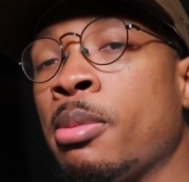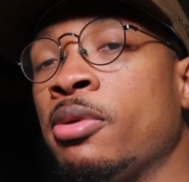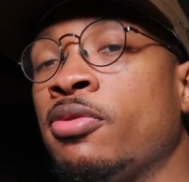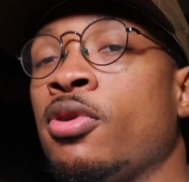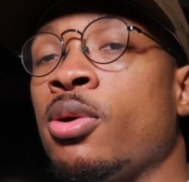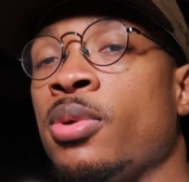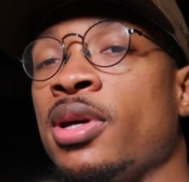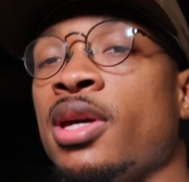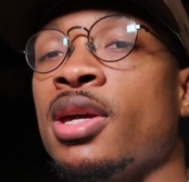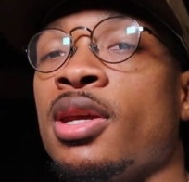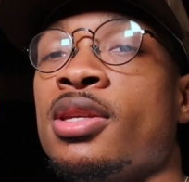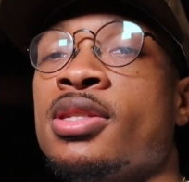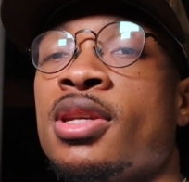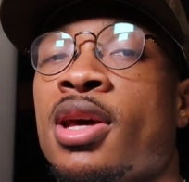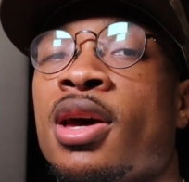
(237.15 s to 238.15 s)
before we get
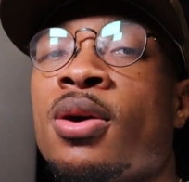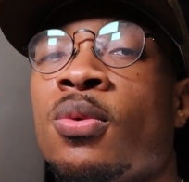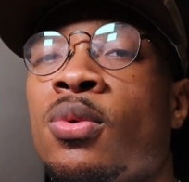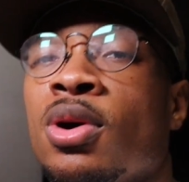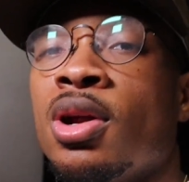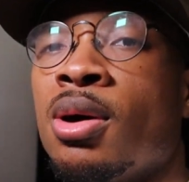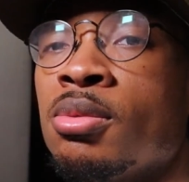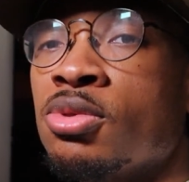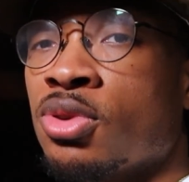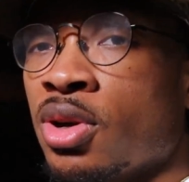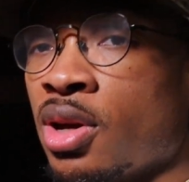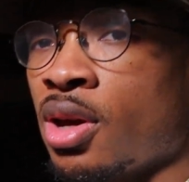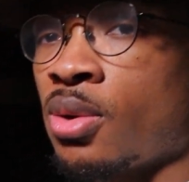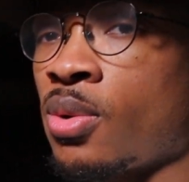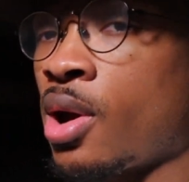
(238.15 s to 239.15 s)
into that, what I'm
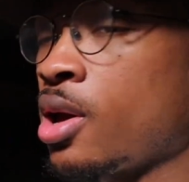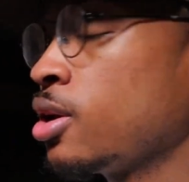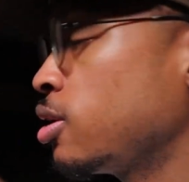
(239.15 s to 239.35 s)
drinking right